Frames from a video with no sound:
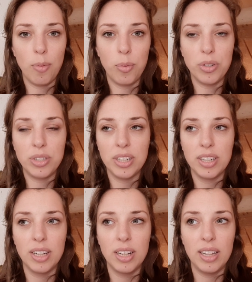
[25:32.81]
would
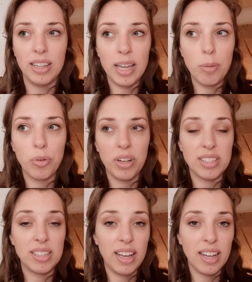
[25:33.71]
label
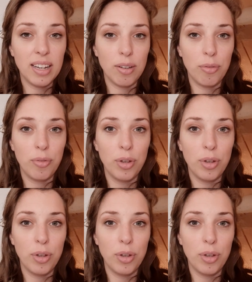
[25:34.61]
as negative